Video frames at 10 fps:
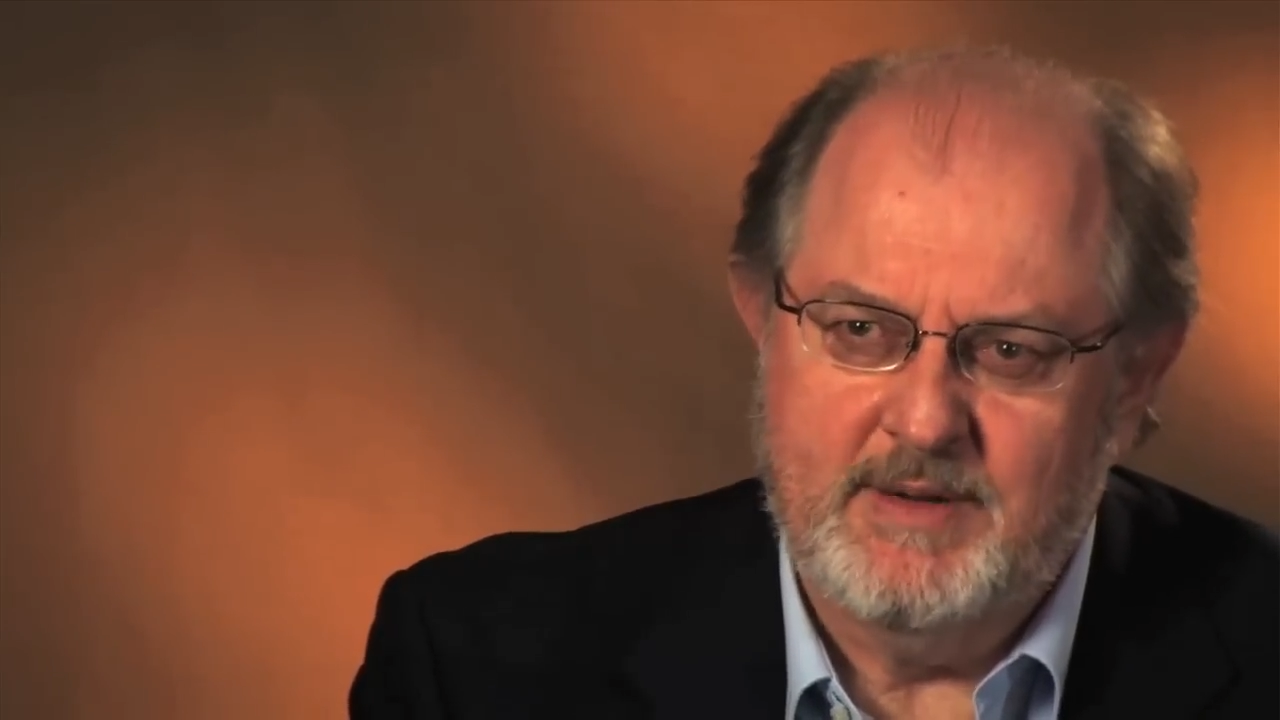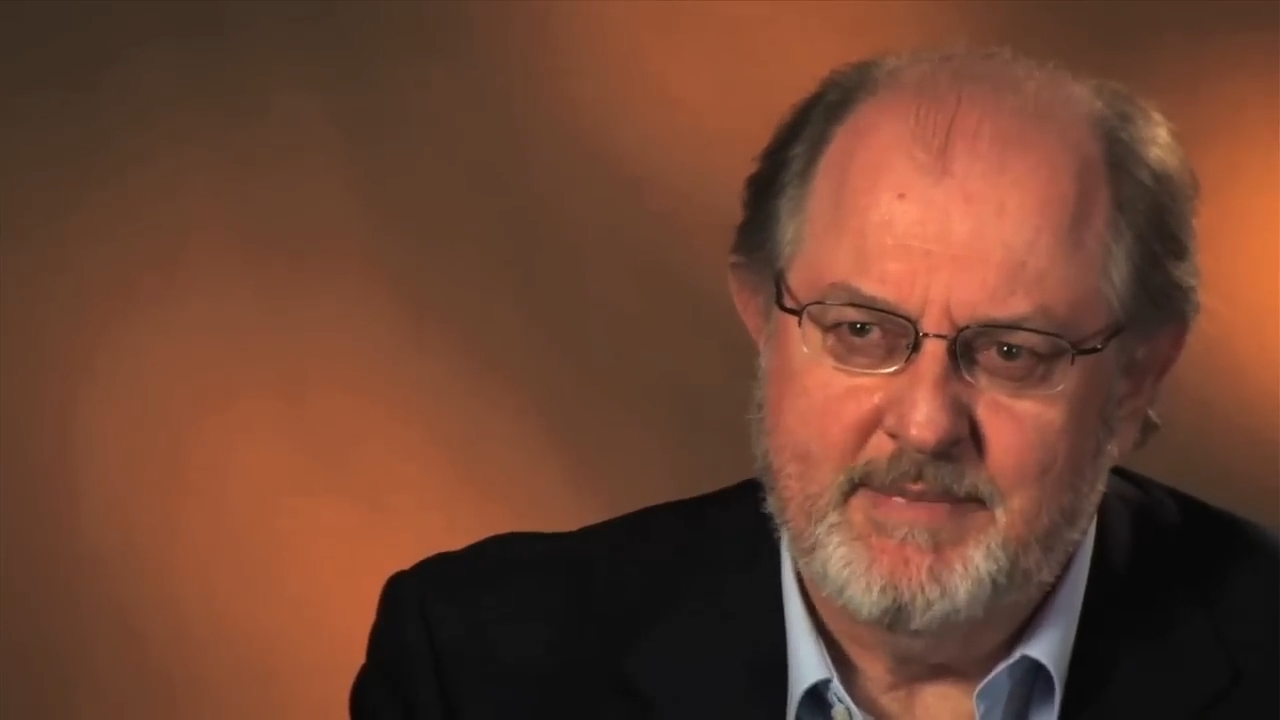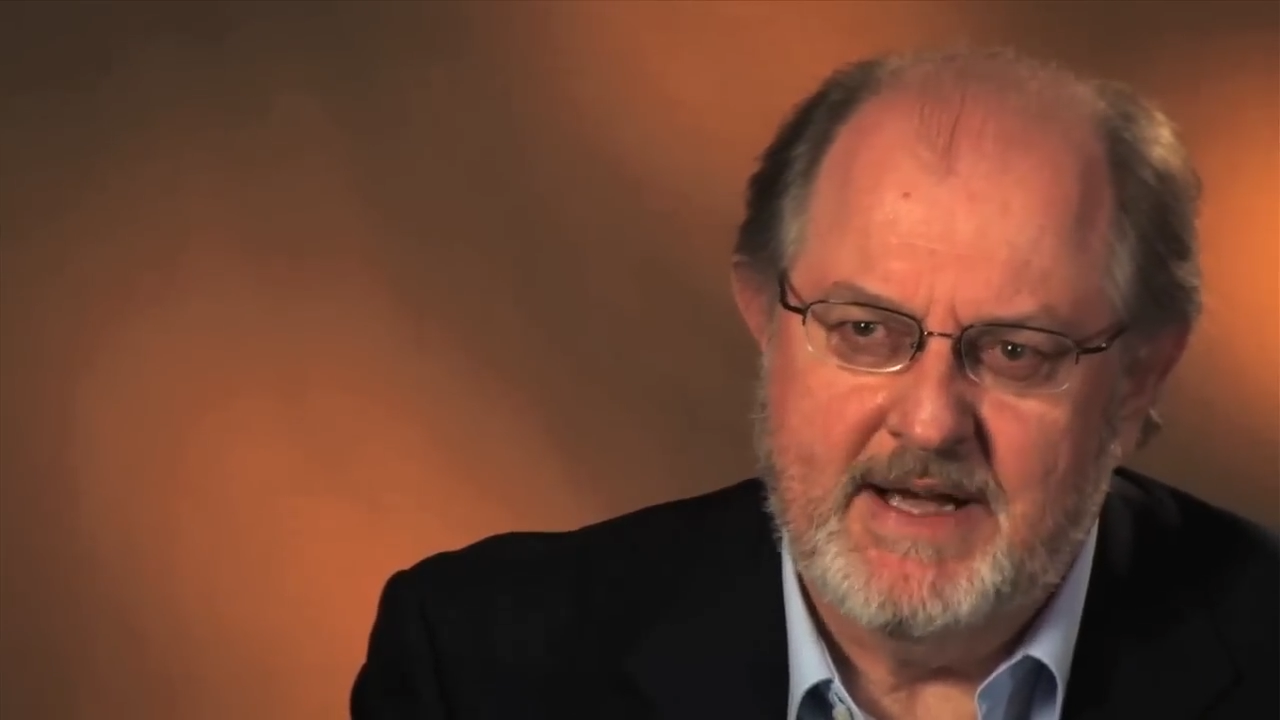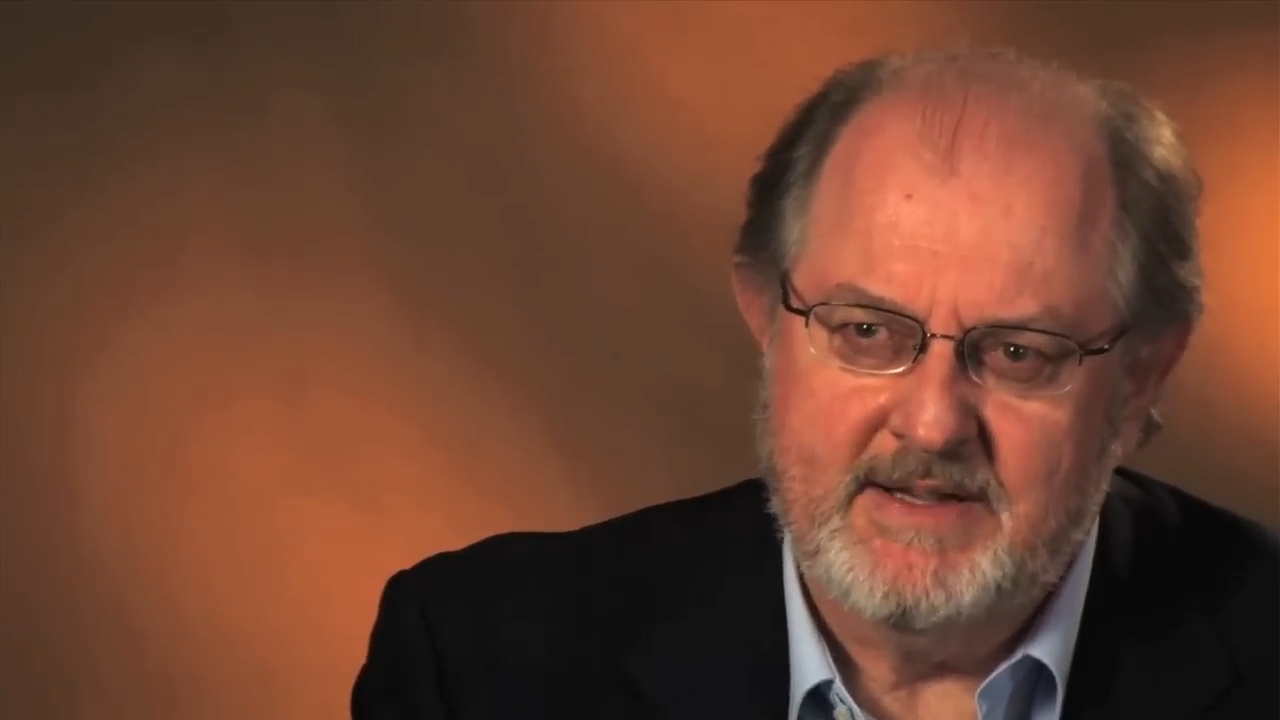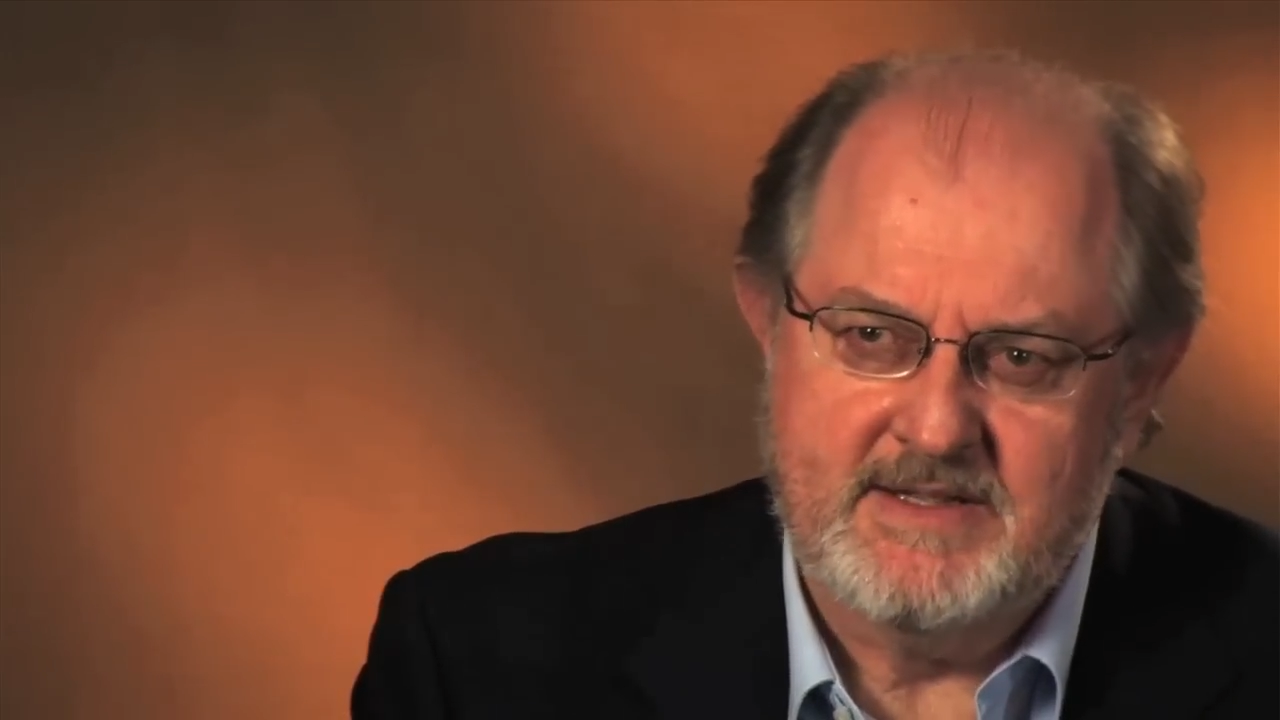
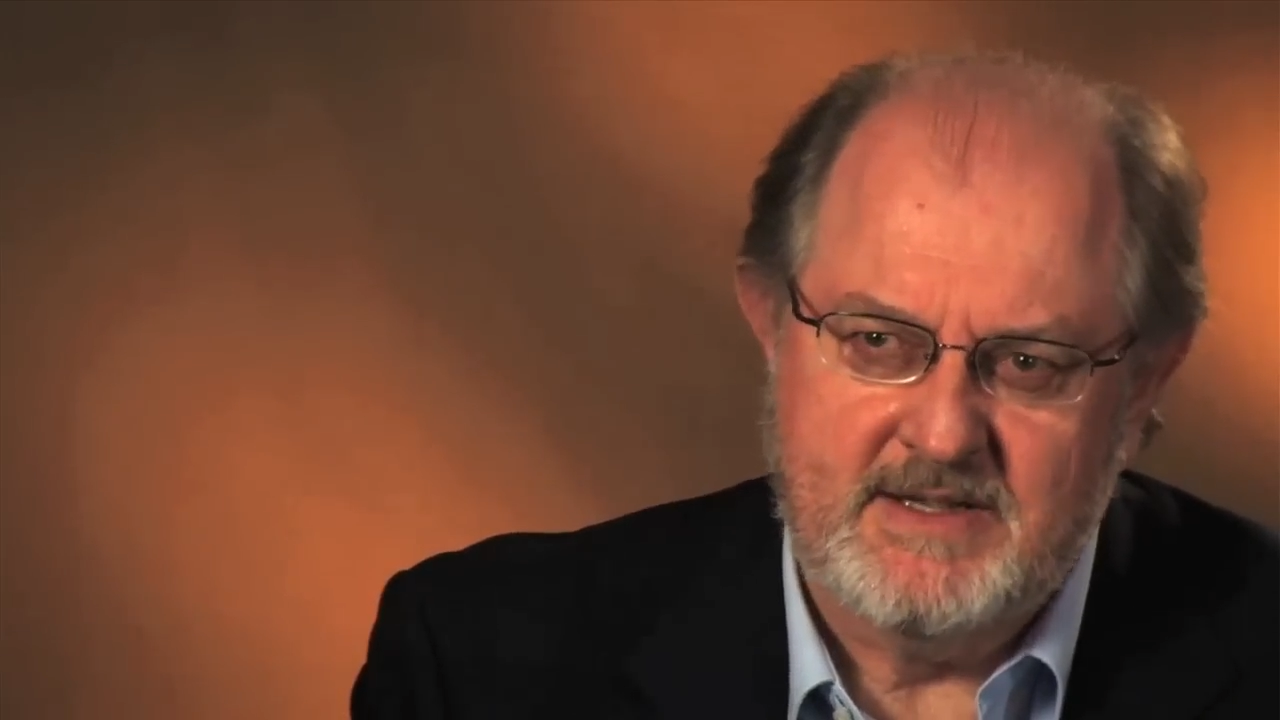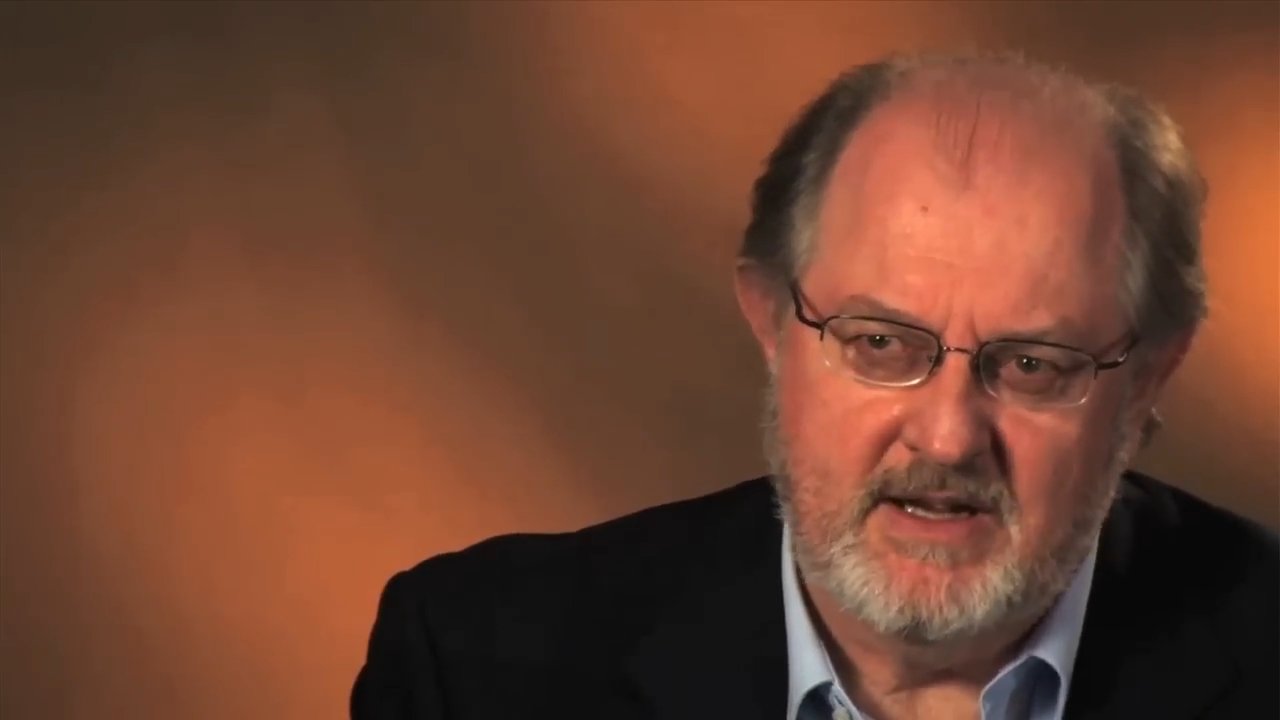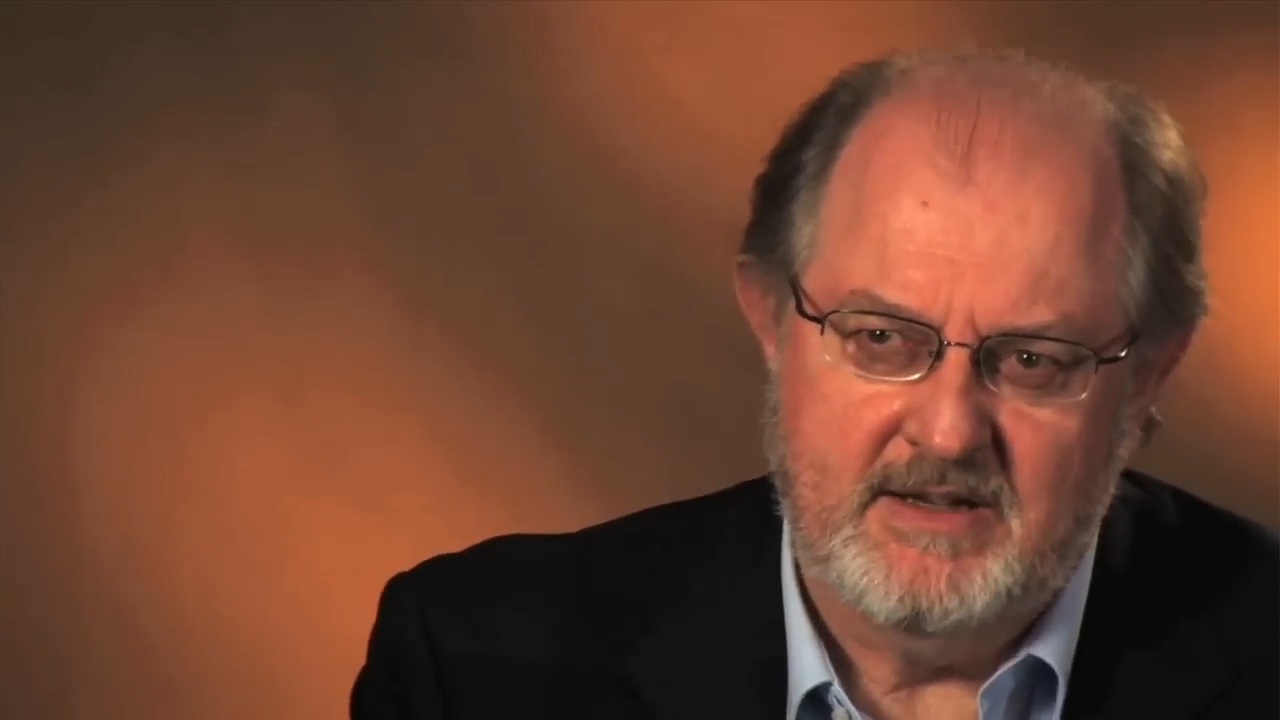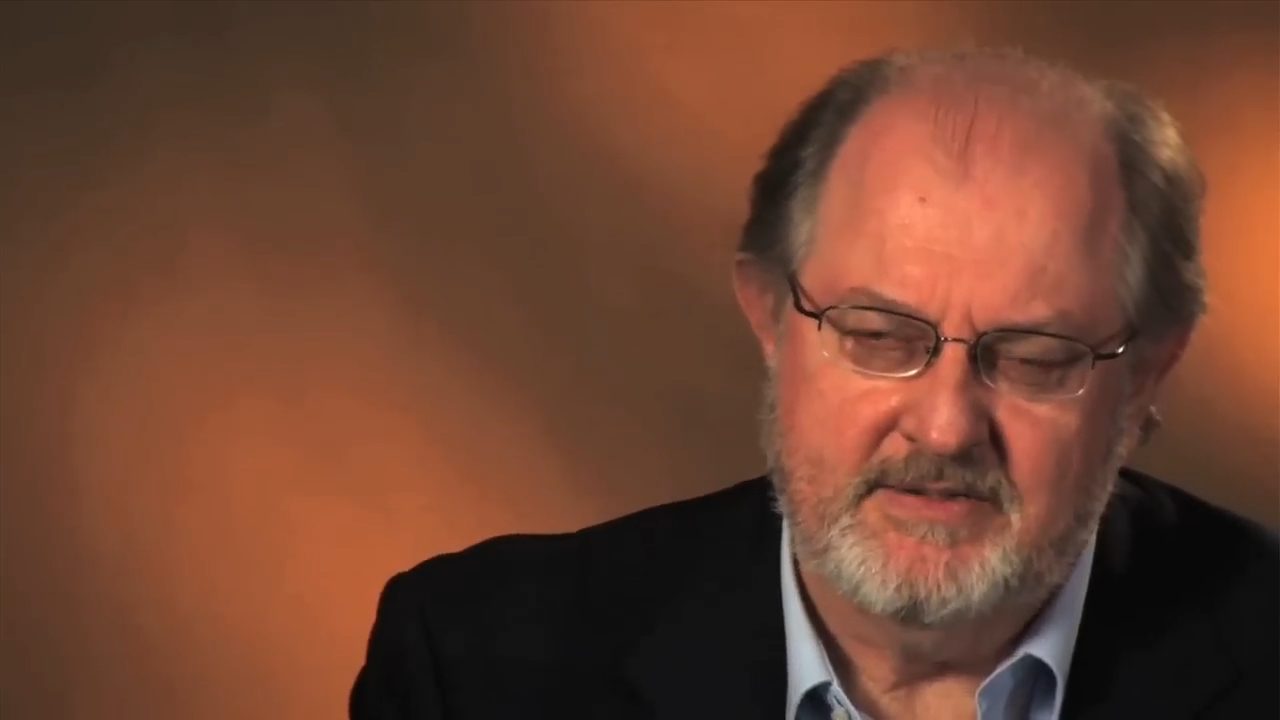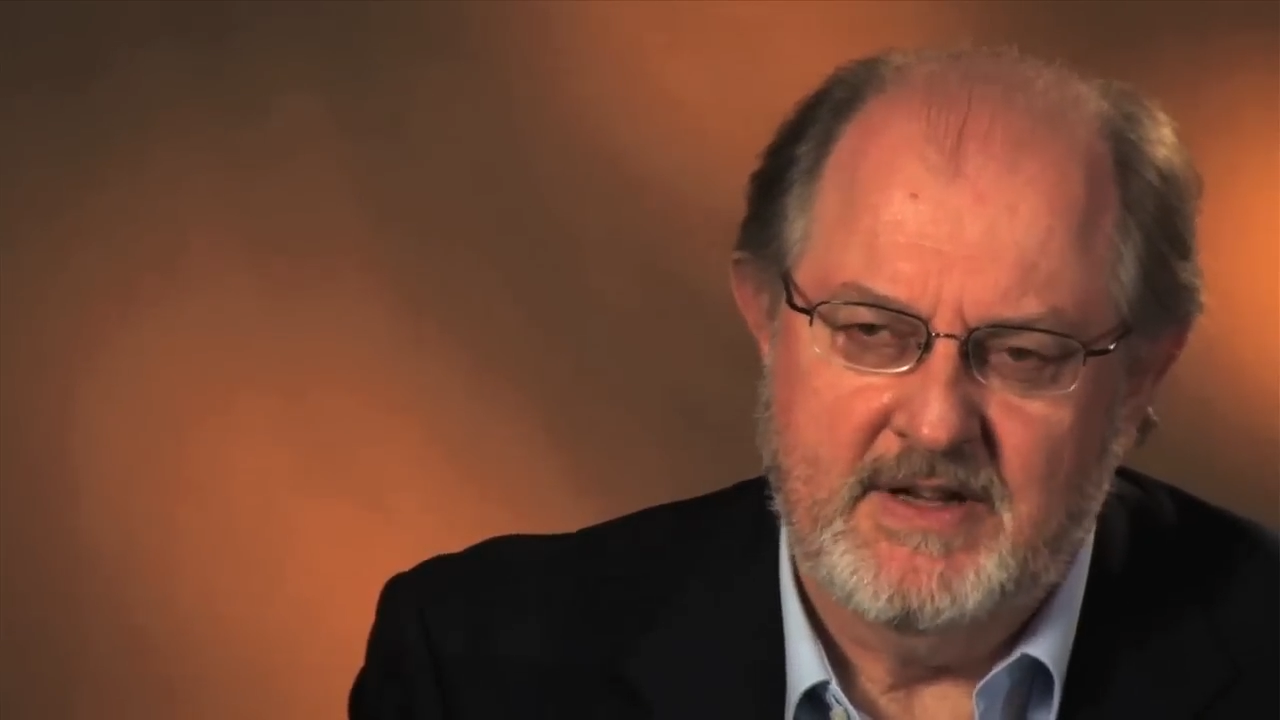amounts
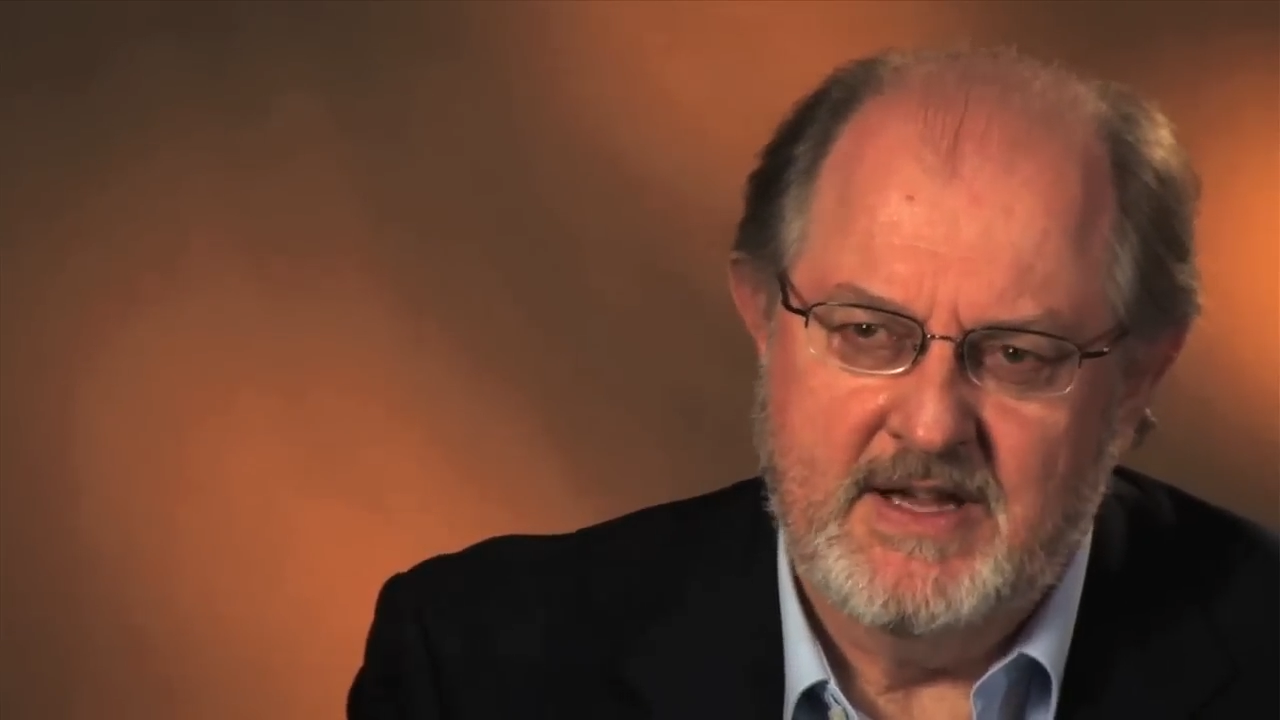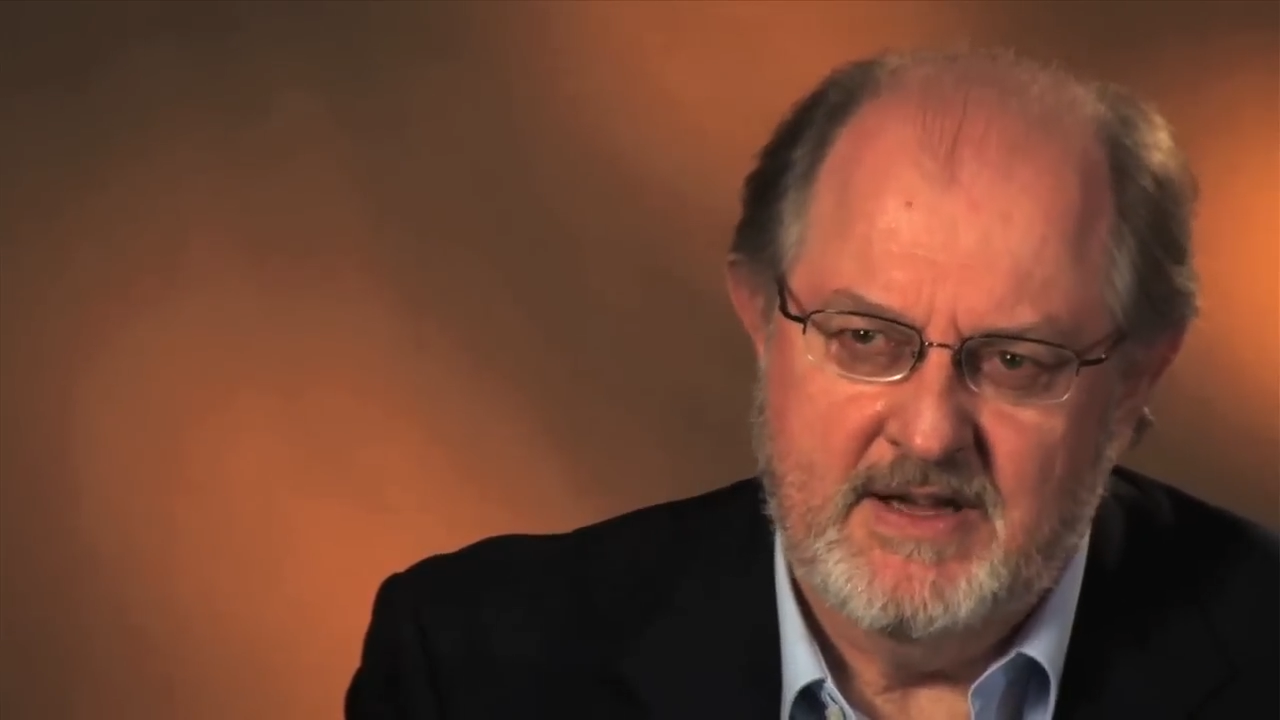of